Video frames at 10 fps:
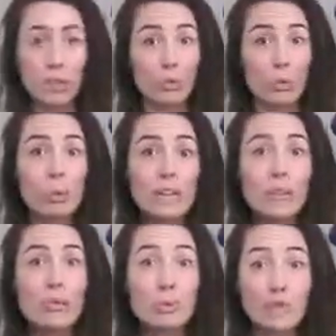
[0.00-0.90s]

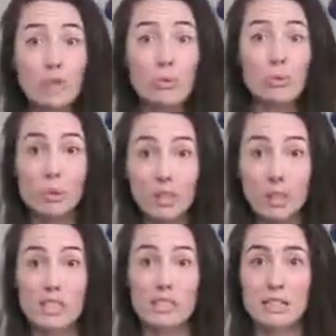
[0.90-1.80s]
Really, really,
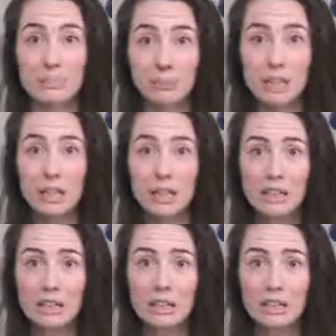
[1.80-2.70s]
really simply,
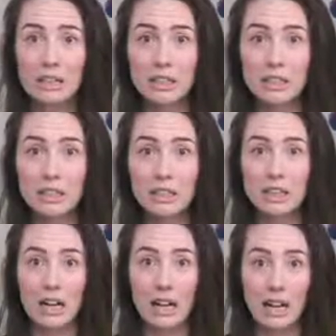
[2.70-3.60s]

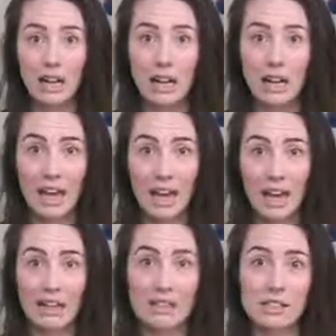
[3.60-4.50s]
I
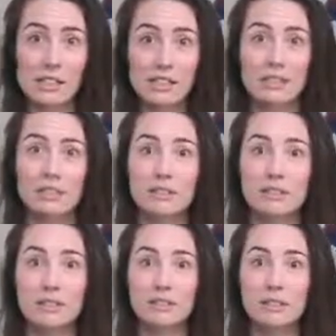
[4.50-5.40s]
ask.
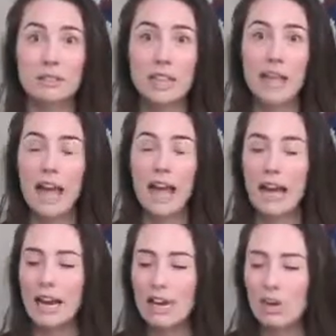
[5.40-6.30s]

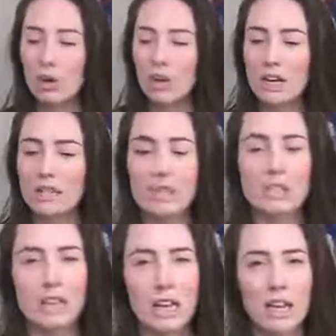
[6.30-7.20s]
And I know that
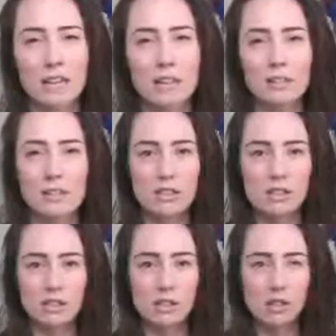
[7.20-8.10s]
sounds like
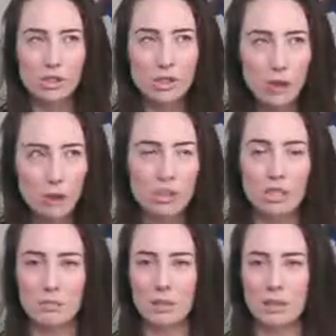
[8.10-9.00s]
so
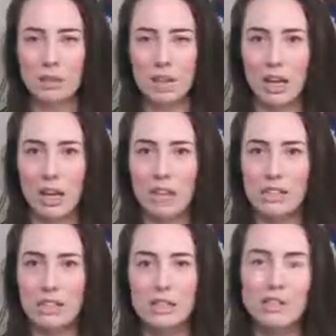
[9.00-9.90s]
simple,
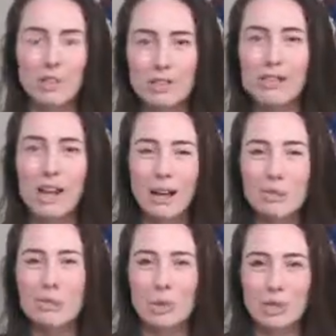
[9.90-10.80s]
and no, there's got to
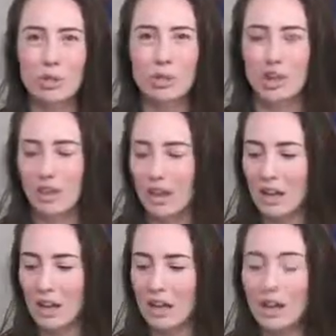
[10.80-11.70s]
be more to it than that.
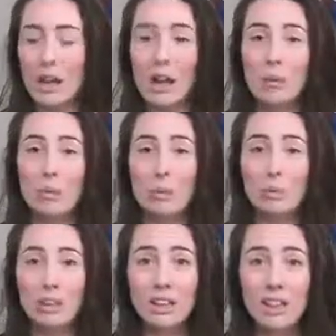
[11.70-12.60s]
But
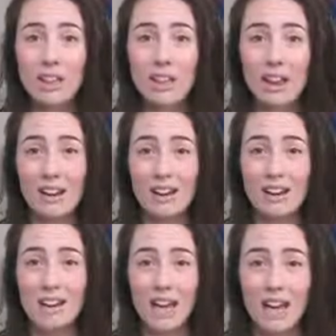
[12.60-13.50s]
really, at the end of the
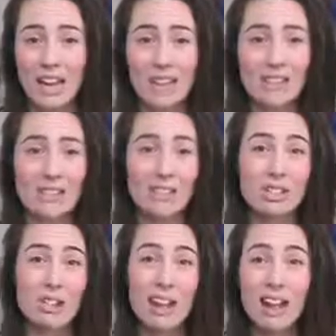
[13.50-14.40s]
day,
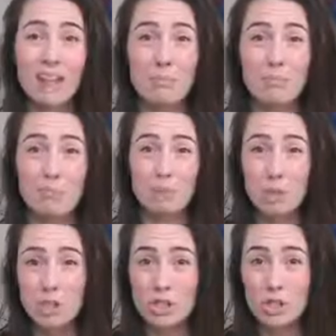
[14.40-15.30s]
there's not
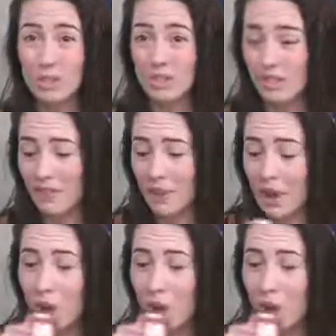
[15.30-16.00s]
more to it than that.